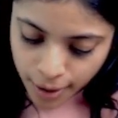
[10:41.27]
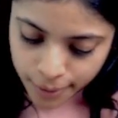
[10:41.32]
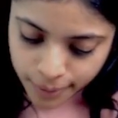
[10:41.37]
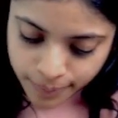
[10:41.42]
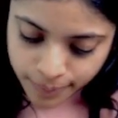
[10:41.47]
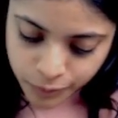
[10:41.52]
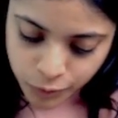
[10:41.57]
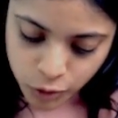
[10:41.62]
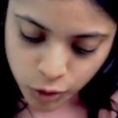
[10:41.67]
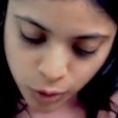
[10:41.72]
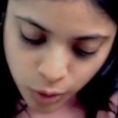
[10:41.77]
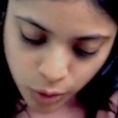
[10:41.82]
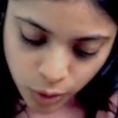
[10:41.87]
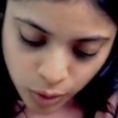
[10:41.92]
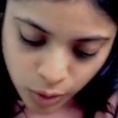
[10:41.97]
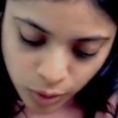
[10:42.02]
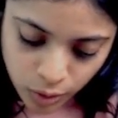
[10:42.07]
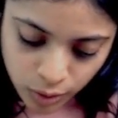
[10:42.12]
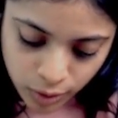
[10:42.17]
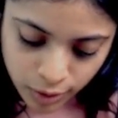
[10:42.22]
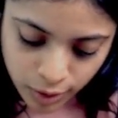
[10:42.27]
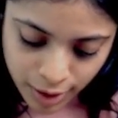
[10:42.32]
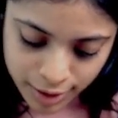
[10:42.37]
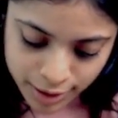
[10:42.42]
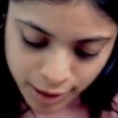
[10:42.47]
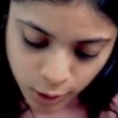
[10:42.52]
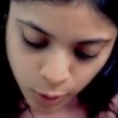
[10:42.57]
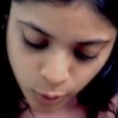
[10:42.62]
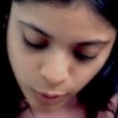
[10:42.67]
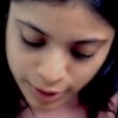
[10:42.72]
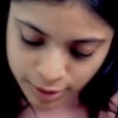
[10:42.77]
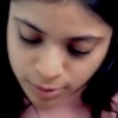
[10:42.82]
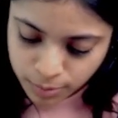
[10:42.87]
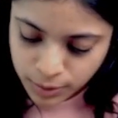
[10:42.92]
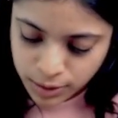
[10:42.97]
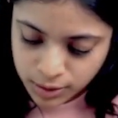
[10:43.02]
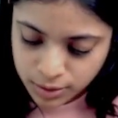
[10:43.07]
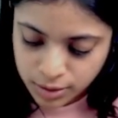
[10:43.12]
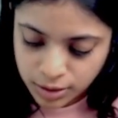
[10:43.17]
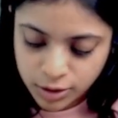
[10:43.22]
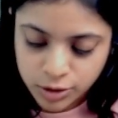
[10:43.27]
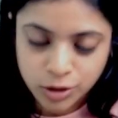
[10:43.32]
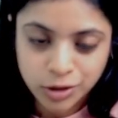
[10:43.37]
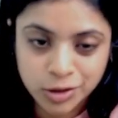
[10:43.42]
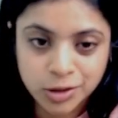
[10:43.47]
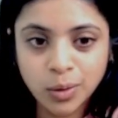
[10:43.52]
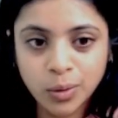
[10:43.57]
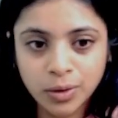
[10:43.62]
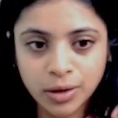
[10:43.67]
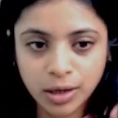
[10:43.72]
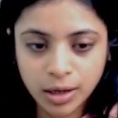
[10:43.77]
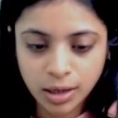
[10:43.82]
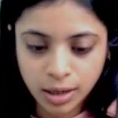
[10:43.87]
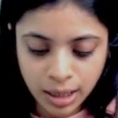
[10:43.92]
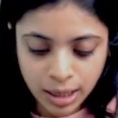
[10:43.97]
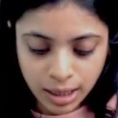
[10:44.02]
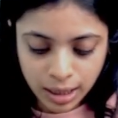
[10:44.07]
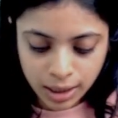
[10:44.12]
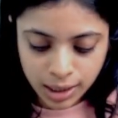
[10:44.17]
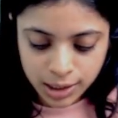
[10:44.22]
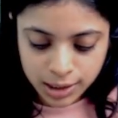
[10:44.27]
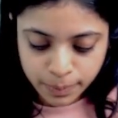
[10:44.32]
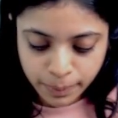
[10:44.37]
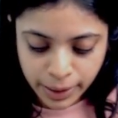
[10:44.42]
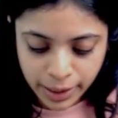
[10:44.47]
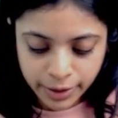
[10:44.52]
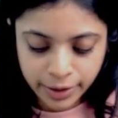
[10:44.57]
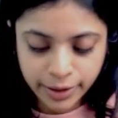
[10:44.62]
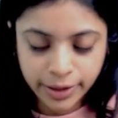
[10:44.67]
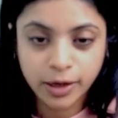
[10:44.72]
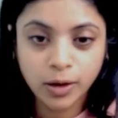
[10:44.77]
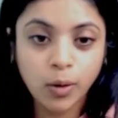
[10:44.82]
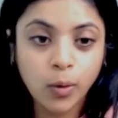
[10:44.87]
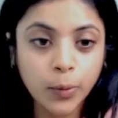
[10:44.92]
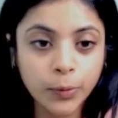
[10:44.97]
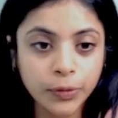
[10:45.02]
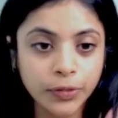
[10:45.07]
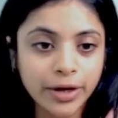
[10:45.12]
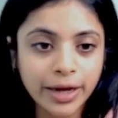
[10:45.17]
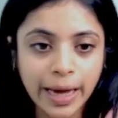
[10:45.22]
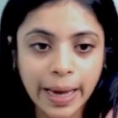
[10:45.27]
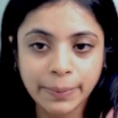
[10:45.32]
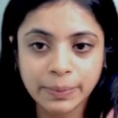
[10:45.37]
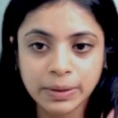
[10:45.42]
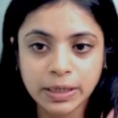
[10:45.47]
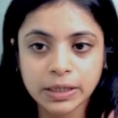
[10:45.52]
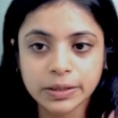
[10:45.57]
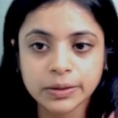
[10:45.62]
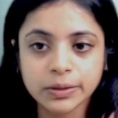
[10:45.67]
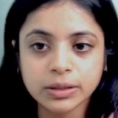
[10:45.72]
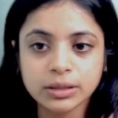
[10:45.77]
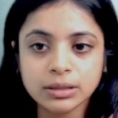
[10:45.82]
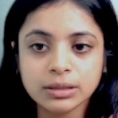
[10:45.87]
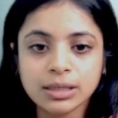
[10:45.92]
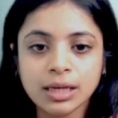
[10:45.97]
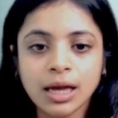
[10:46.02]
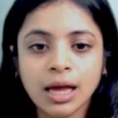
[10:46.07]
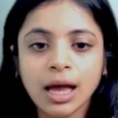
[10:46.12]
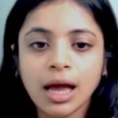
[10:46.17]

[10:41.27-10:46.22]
So gross investments is your total spending on the capital goods.